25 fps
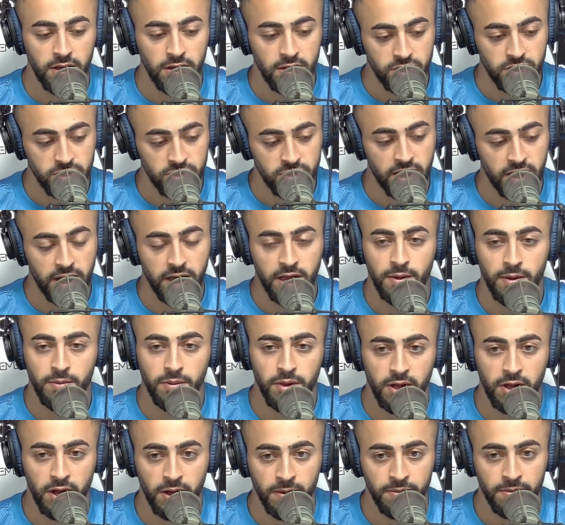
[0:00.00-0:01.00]
So that I could
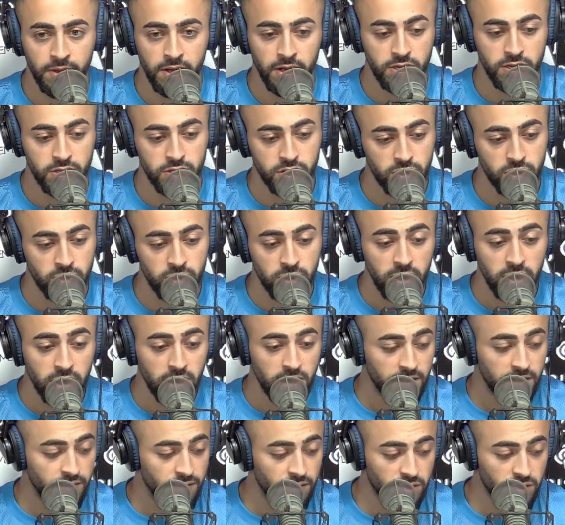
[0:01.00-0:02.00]
become that. So
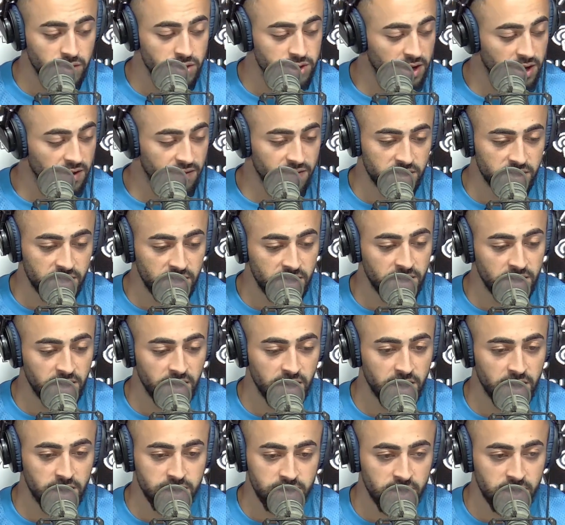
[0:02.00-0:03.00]
if you're 17,
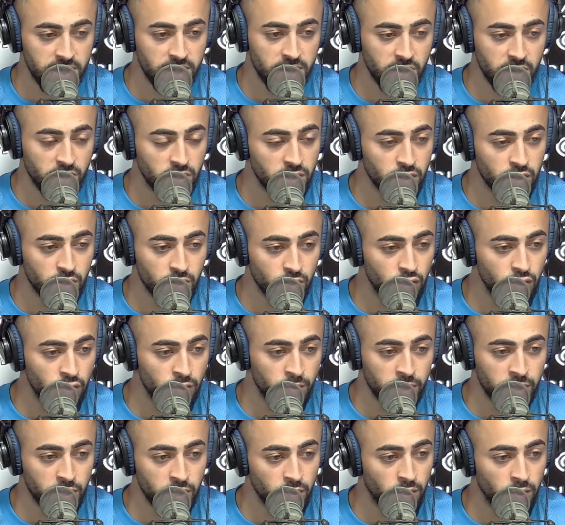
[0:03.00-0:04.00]
like I said, and you're in your
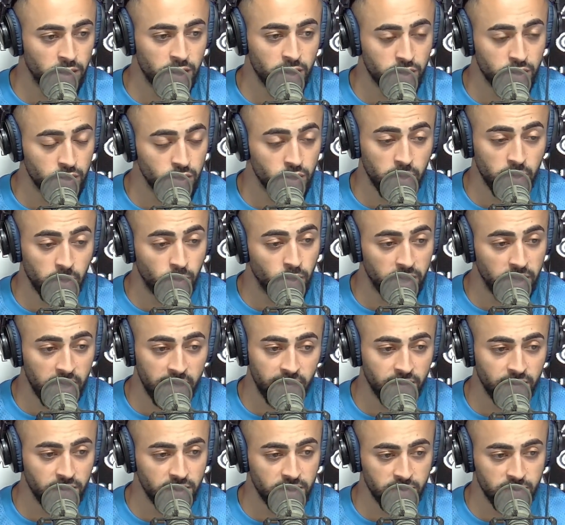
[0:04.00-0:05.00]
room and you want to do
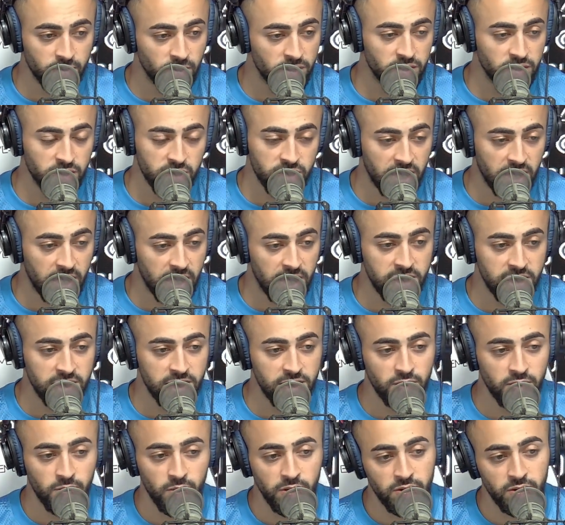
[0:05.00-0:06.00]
whatever it is, whether it's
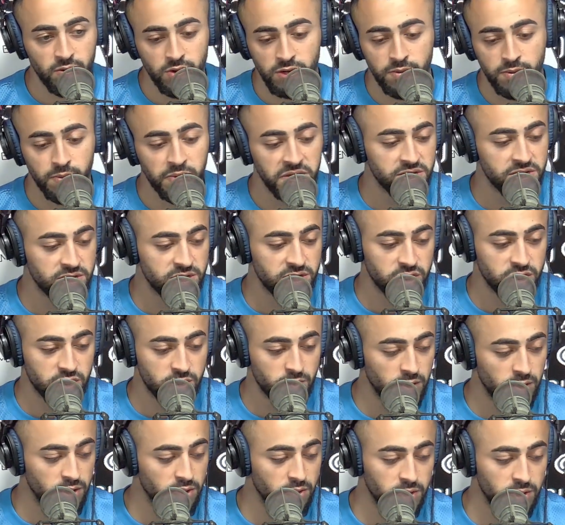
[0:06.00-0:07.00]
content or whether it's business or
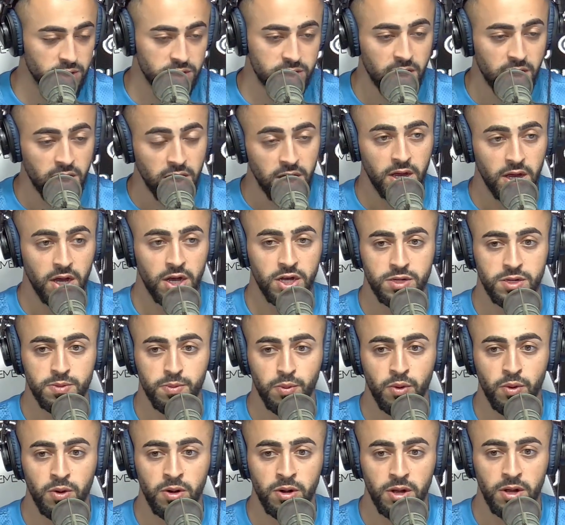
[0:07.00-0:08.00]
whether it's a
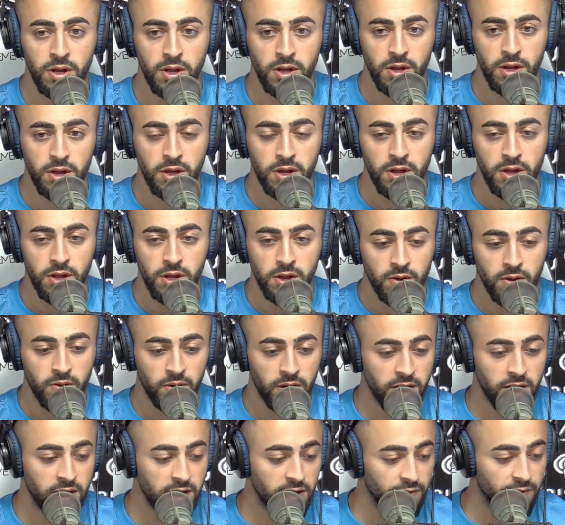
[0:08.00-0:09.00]
sport,
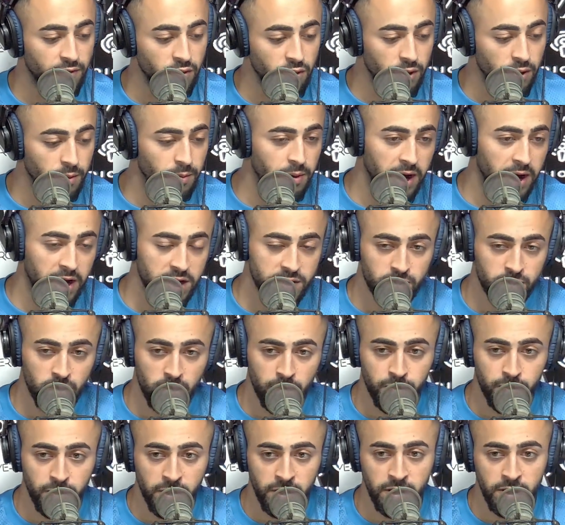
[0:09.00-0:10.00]
right? If you're a basketball
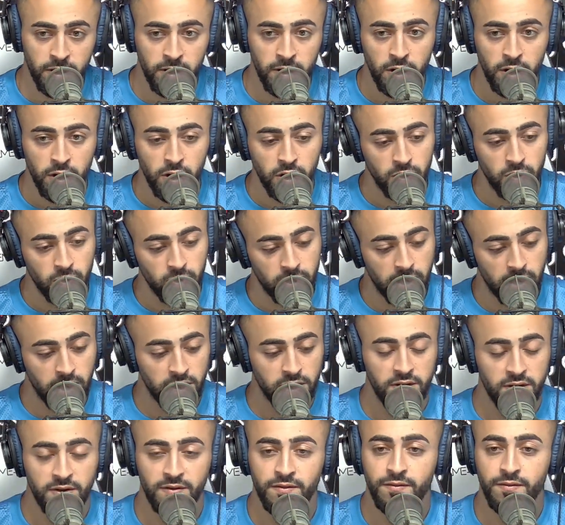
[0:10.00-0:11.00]
player, you got to
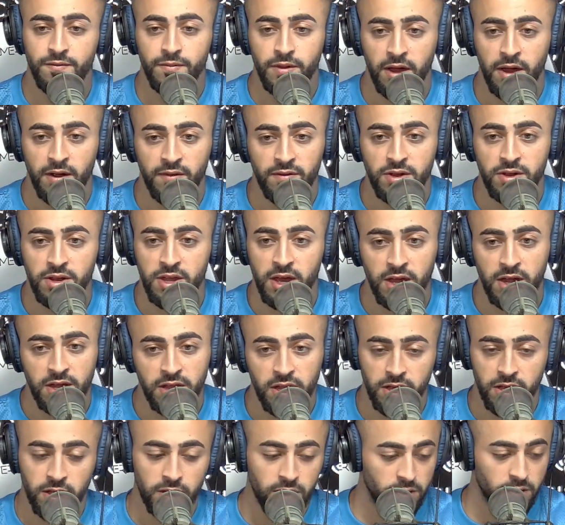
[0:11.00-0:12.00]
live every day
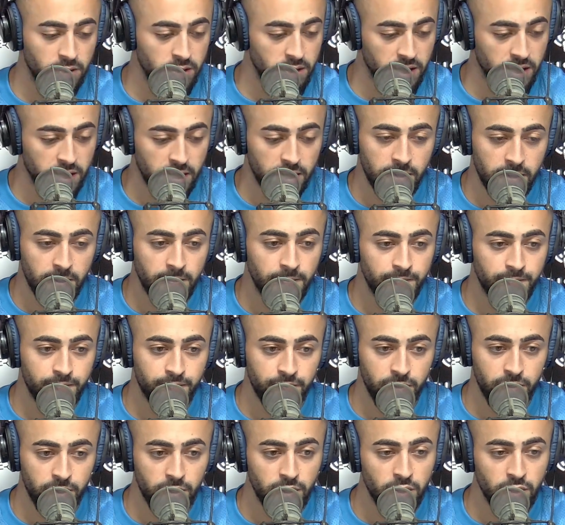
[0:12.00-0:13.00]
like
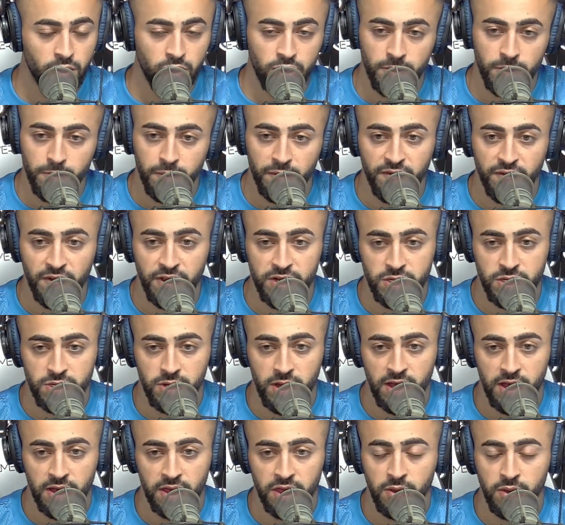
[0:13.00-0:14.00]
you're the professional
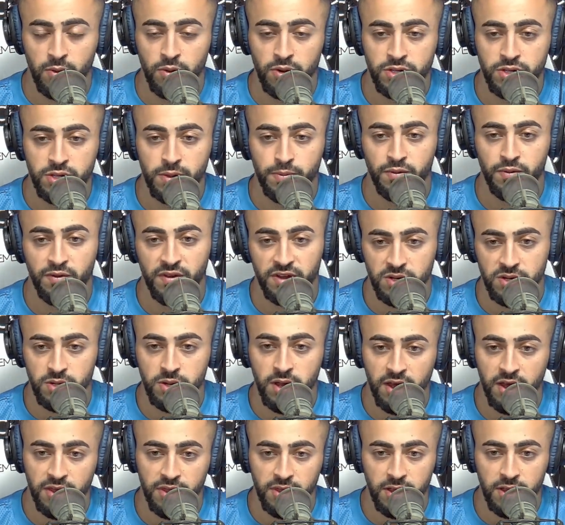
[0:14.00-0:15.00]
athlete. What does a professional
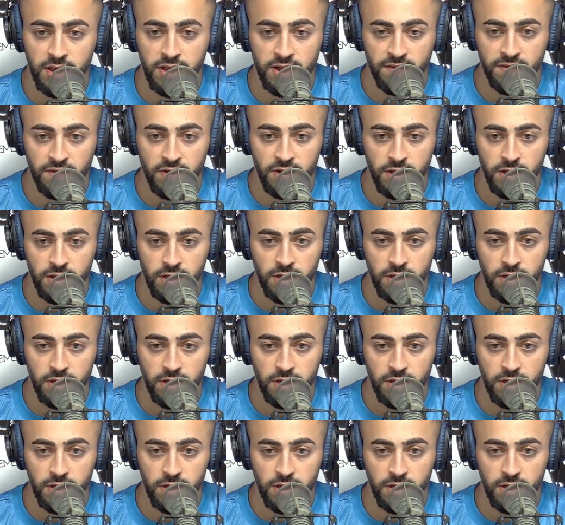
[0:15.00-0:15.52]
athlete eat every day?